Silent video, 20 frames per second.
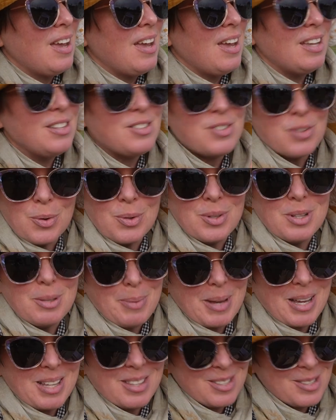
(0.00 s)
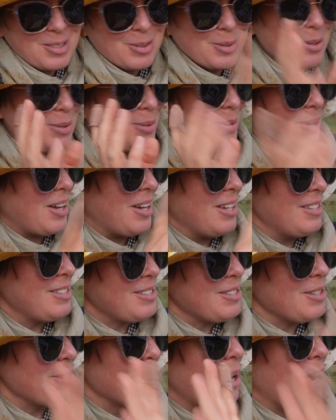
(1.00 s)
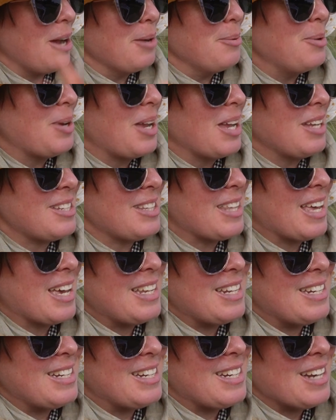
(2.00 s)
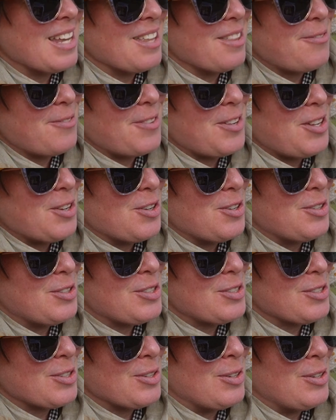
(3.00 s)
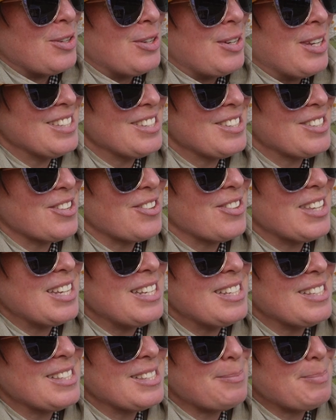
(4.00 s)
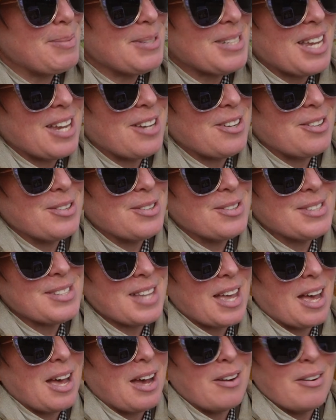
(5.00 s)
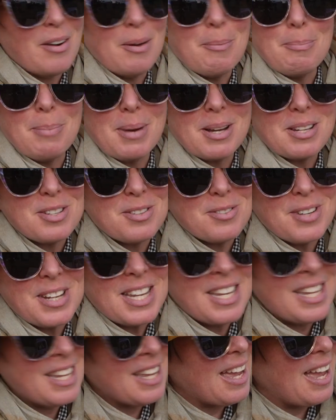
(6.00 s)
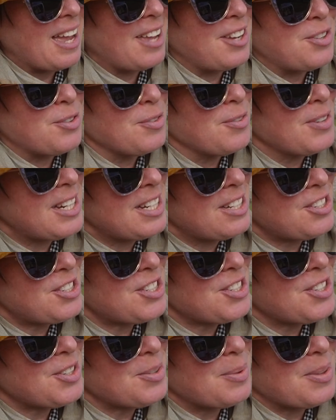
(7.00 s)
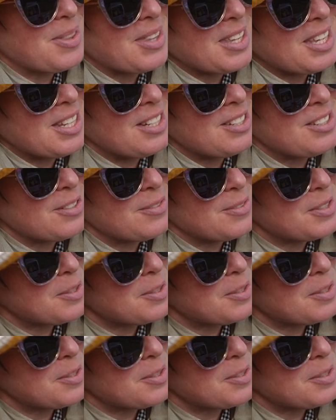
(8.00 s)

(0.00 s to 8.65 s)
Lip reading: It's all about the soil, guys, so I will get to that in another video soon. So these potatoes are buttery and rich with a hint of